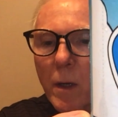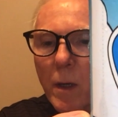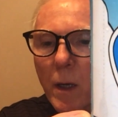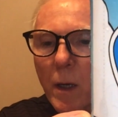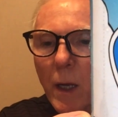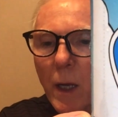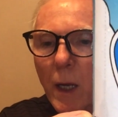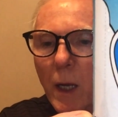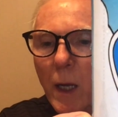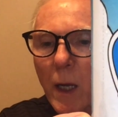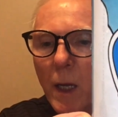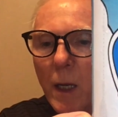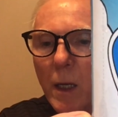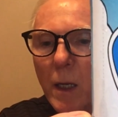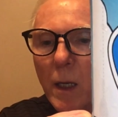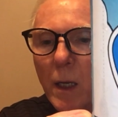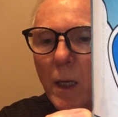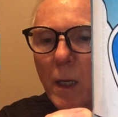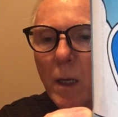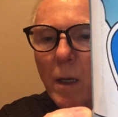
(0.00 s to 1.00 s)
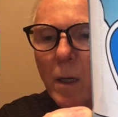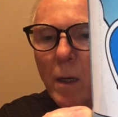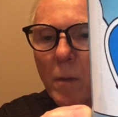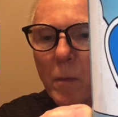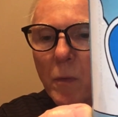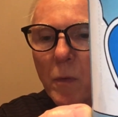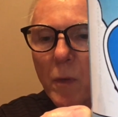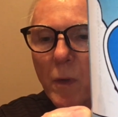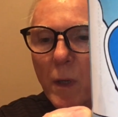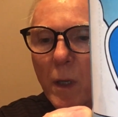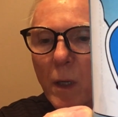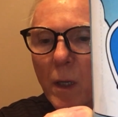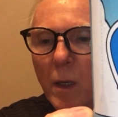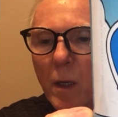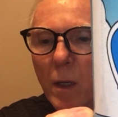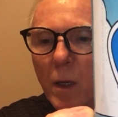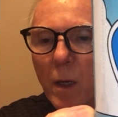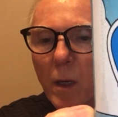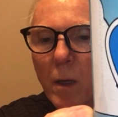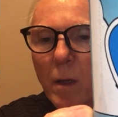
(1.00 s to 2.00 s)
and he lives
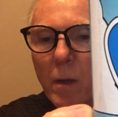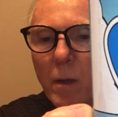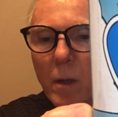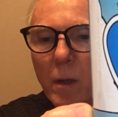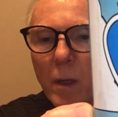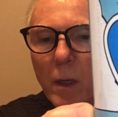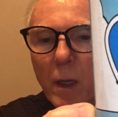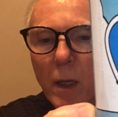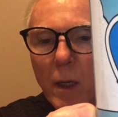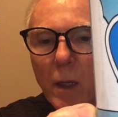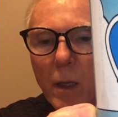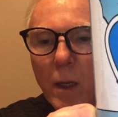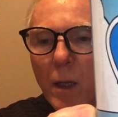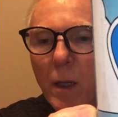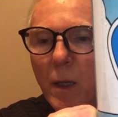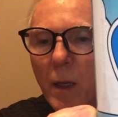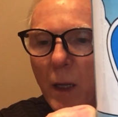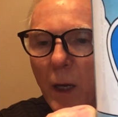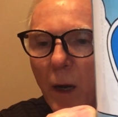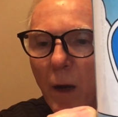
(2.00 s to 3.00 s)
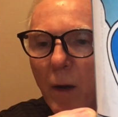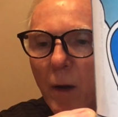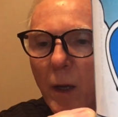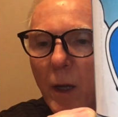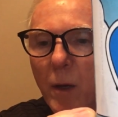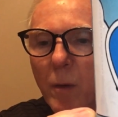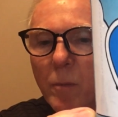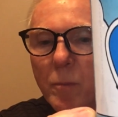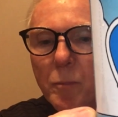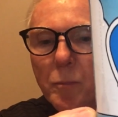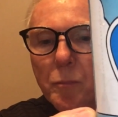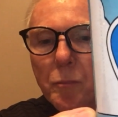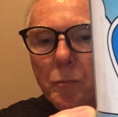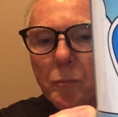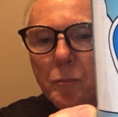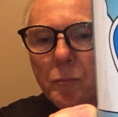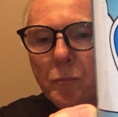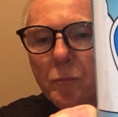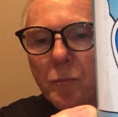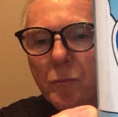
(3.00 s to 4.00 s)
in the area.
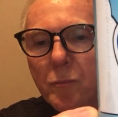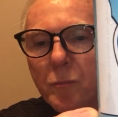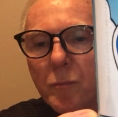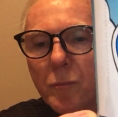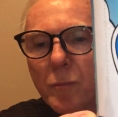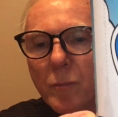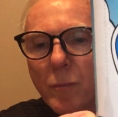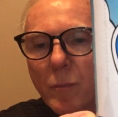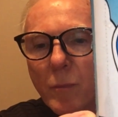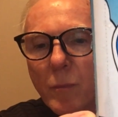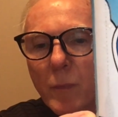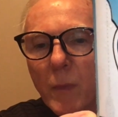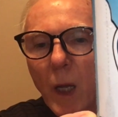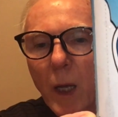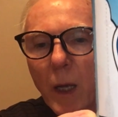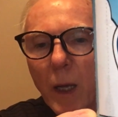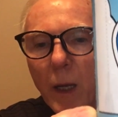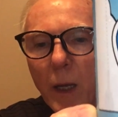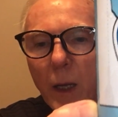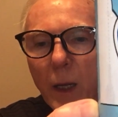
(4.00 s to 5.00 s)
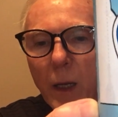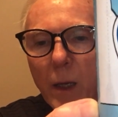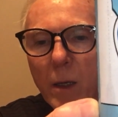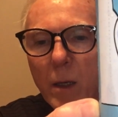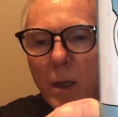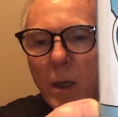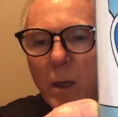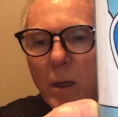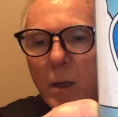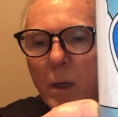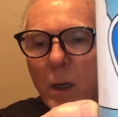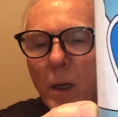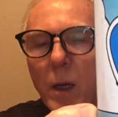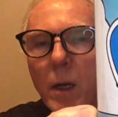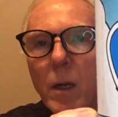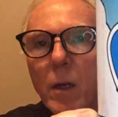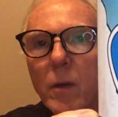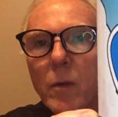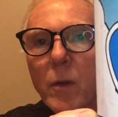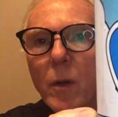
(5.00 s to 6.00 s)
And
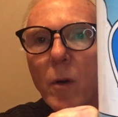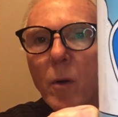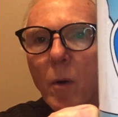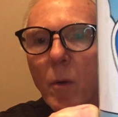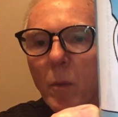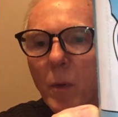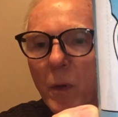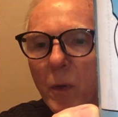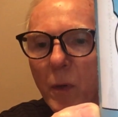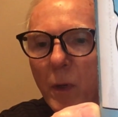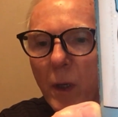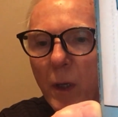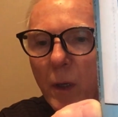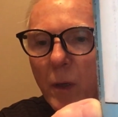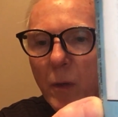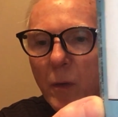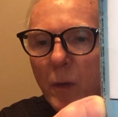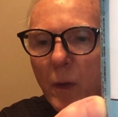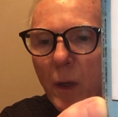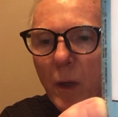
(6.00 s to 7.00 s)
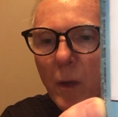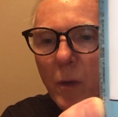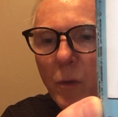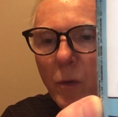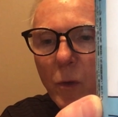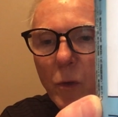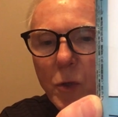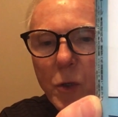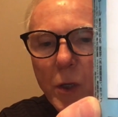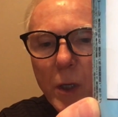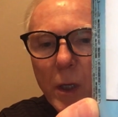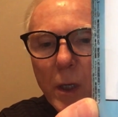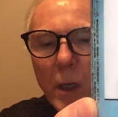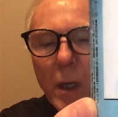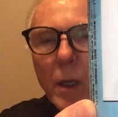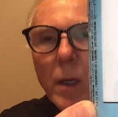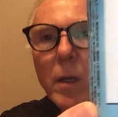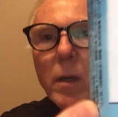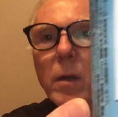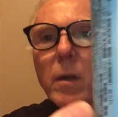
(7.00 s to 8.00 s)
so what we see is
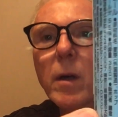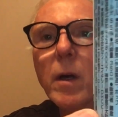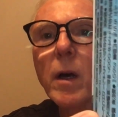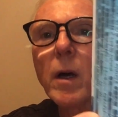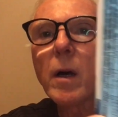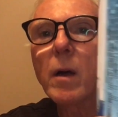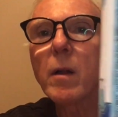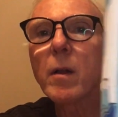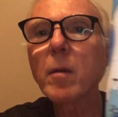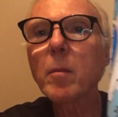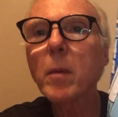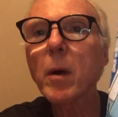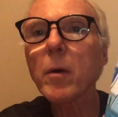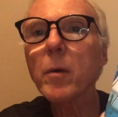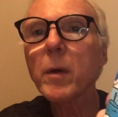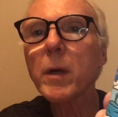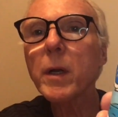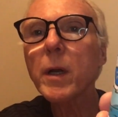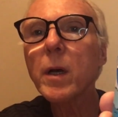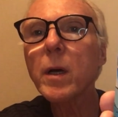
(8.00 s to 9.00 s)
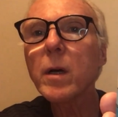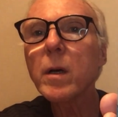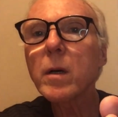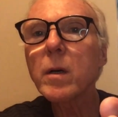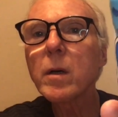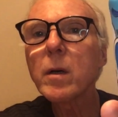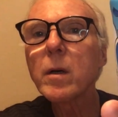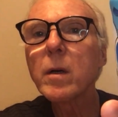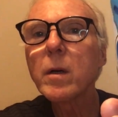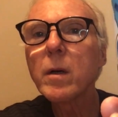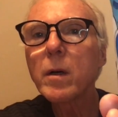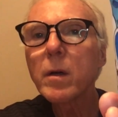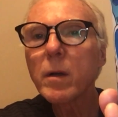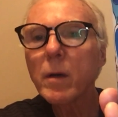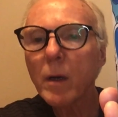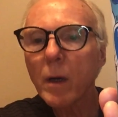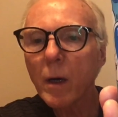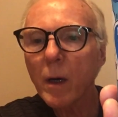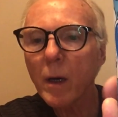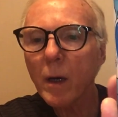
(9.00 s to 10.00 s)
Zushi, the marina,
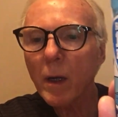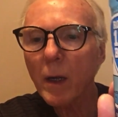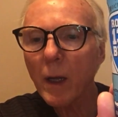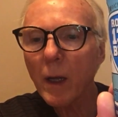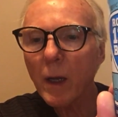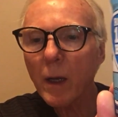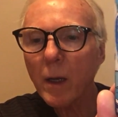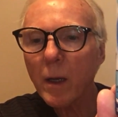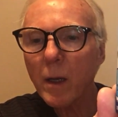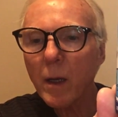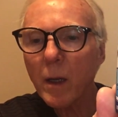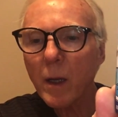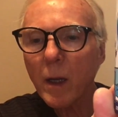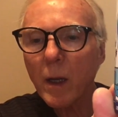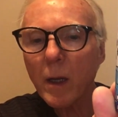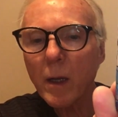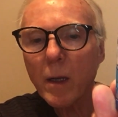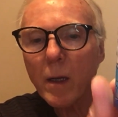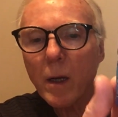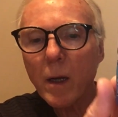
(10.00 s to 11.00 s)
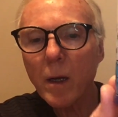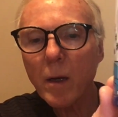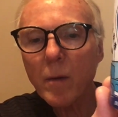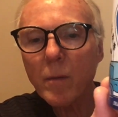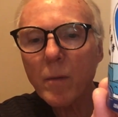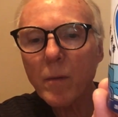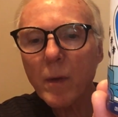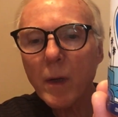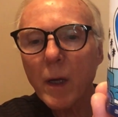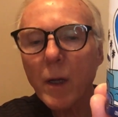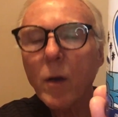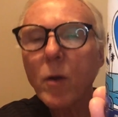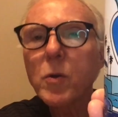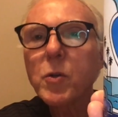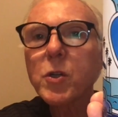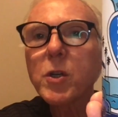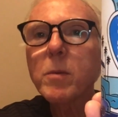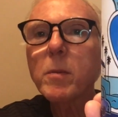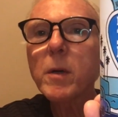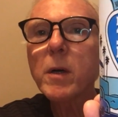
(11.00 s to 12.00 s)
and
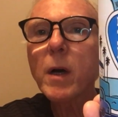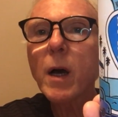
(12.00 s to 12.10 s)
Enoshima